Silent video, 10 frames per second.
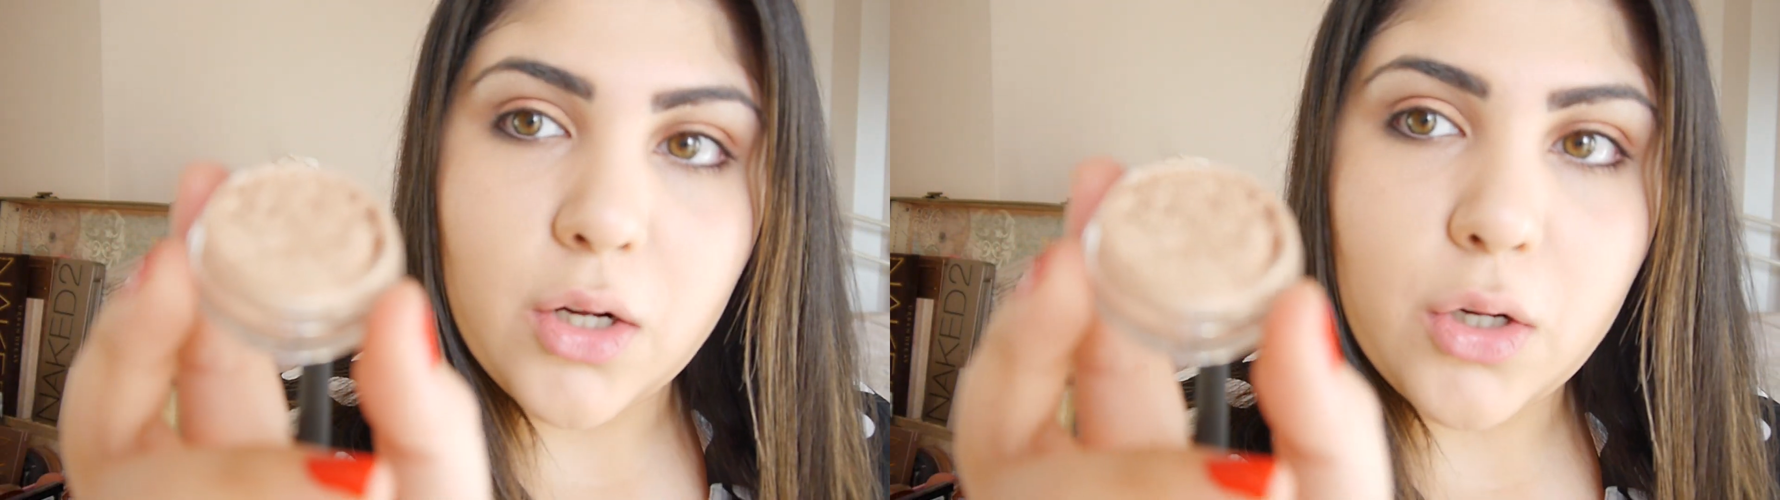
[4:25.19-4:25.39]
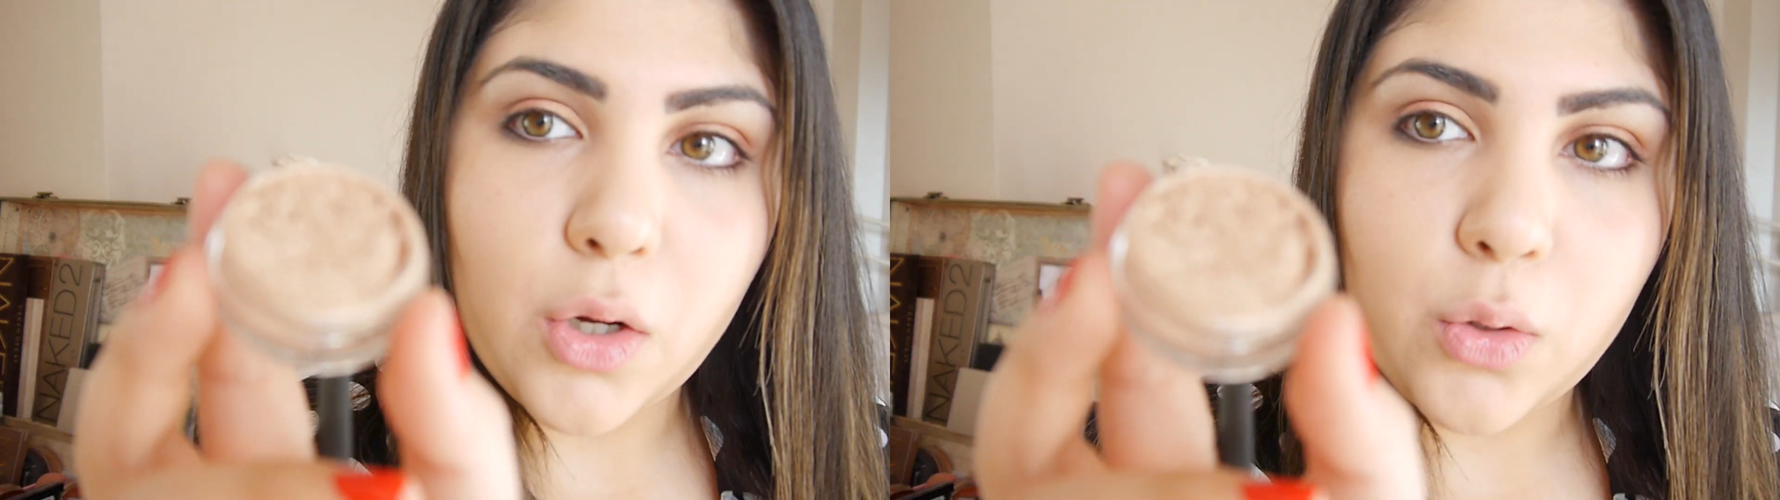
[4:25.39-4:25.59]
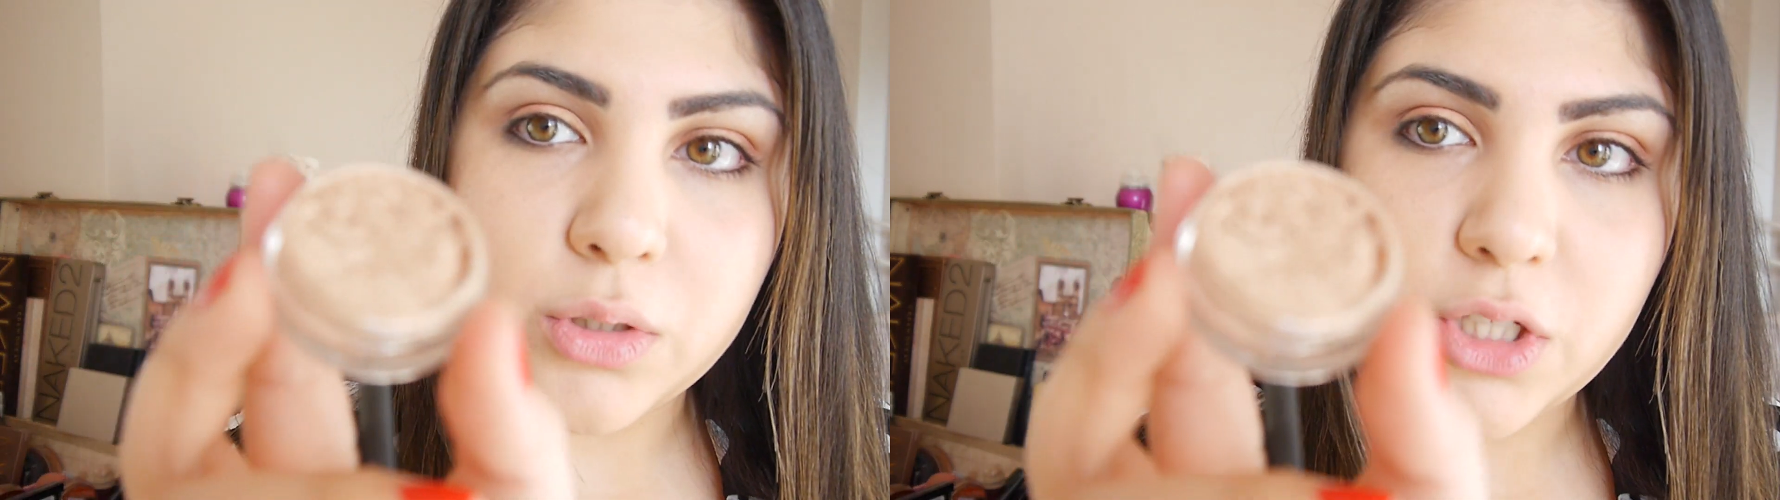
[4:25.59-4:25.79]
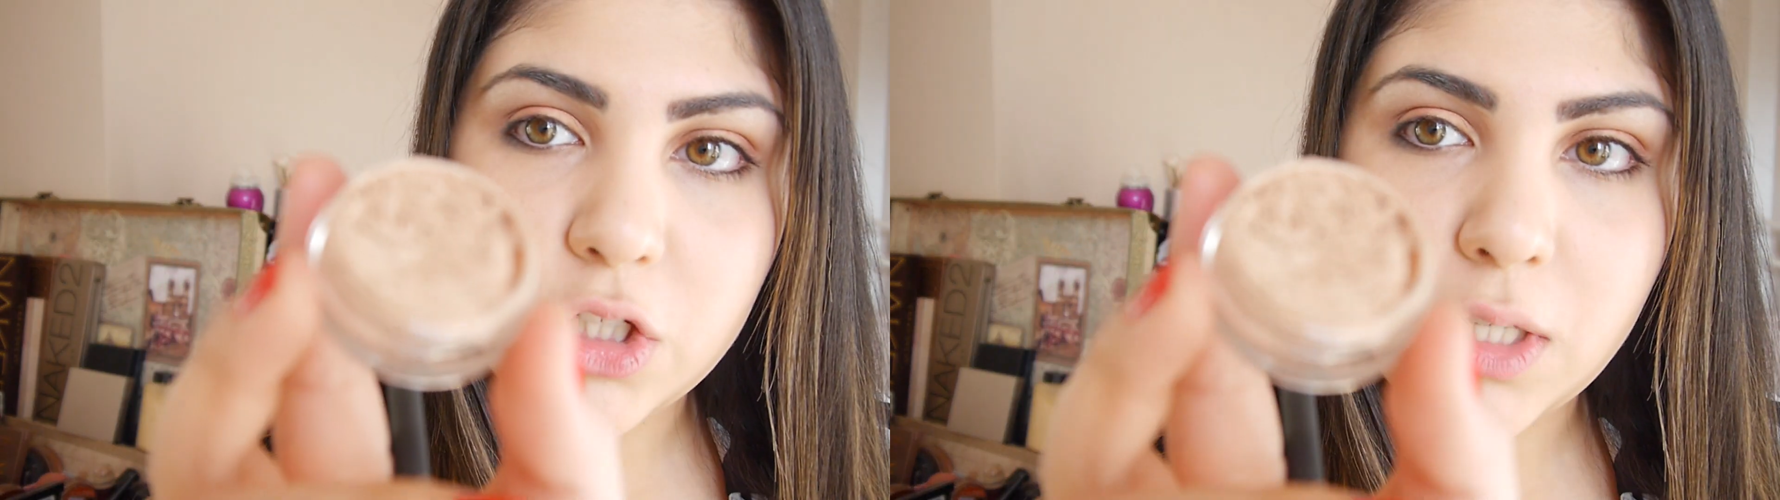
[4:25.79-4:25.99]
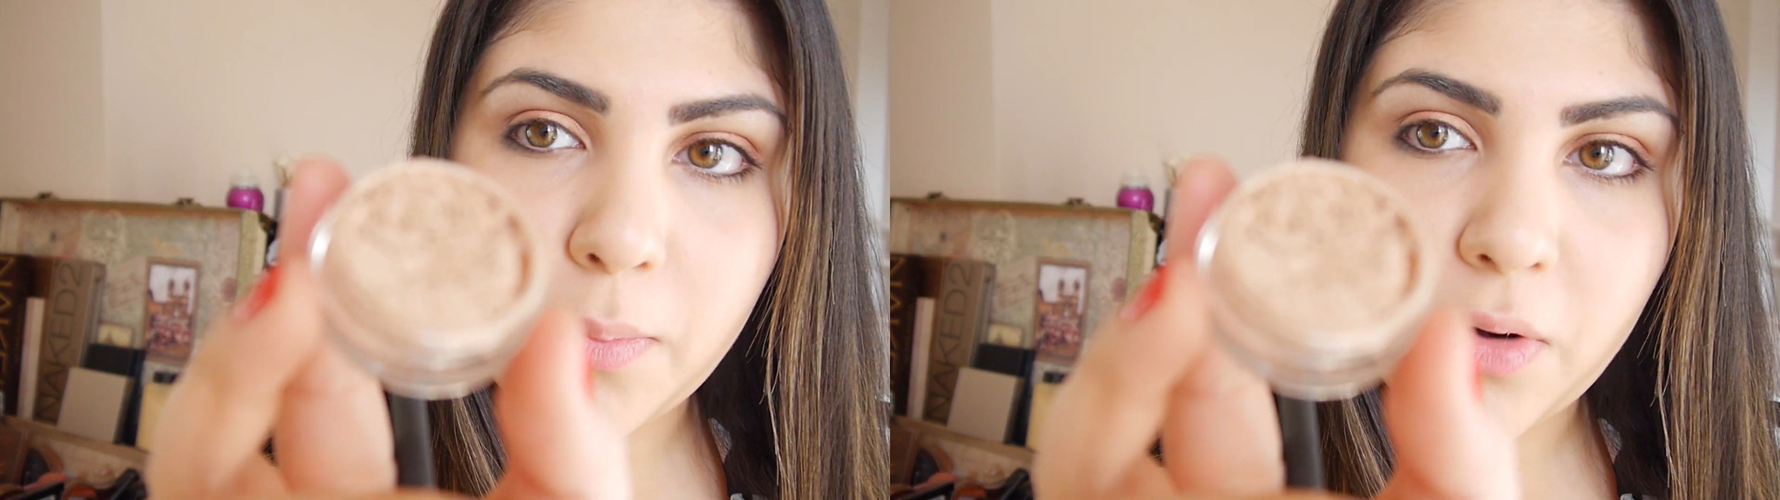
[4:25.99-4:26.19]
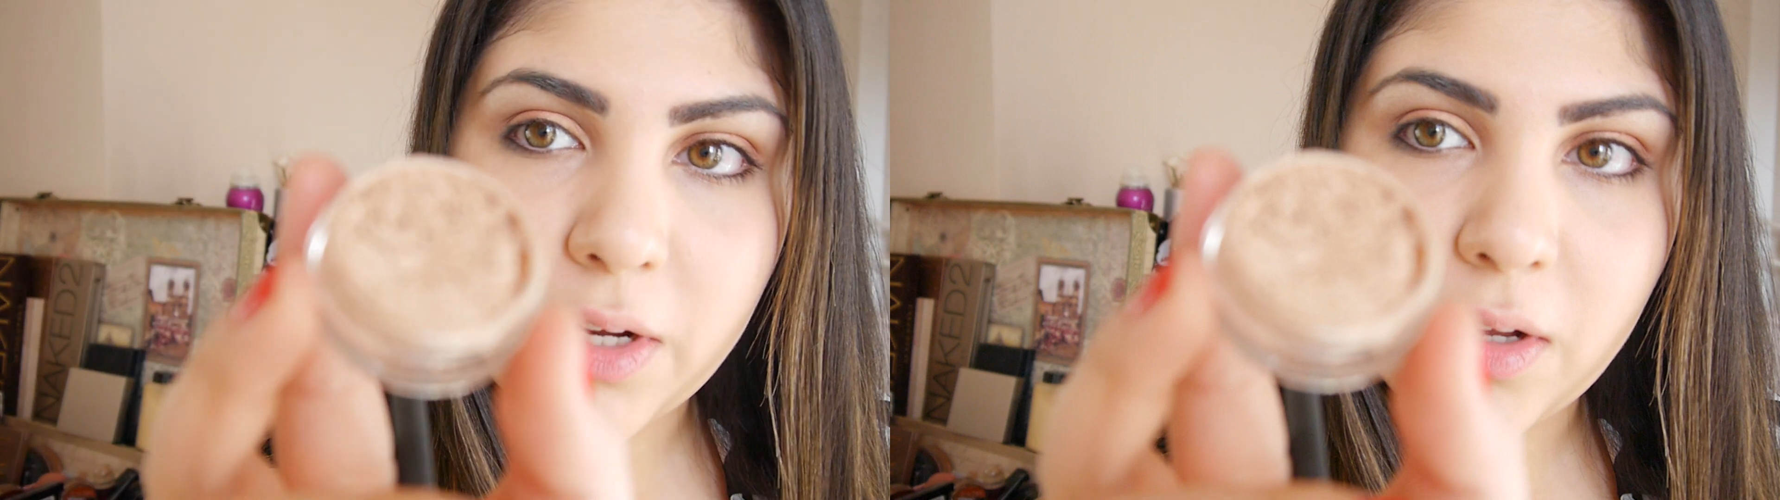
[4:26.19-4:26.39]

goldy shimmery